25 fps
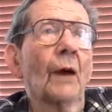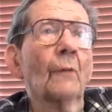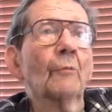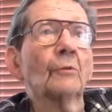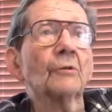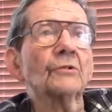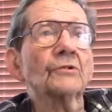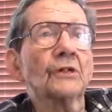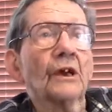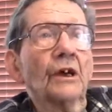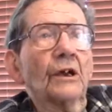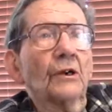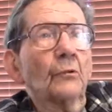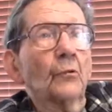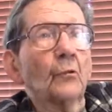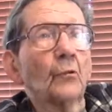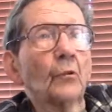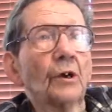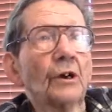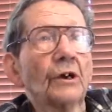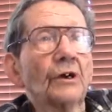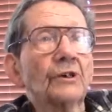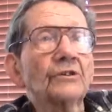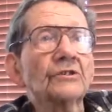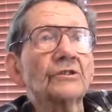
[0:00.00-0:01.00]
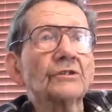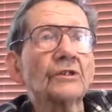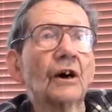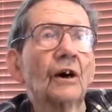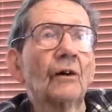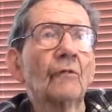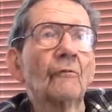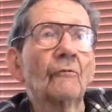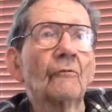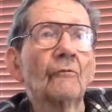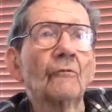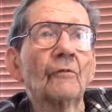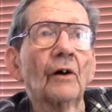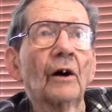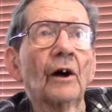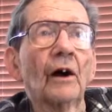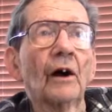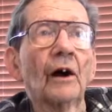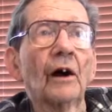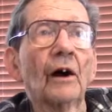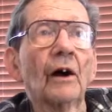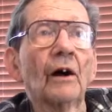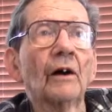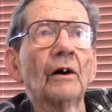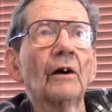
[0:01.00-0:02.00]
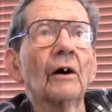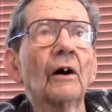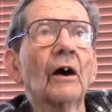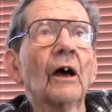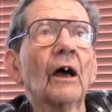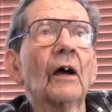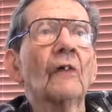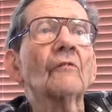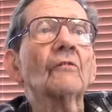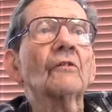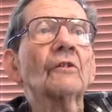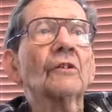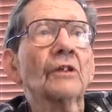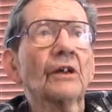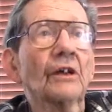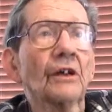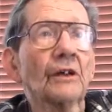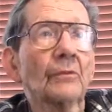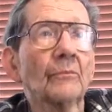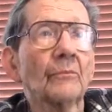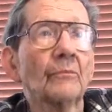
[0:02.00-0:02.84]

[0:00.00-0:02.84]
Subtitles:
camp was 8 weeks of everything.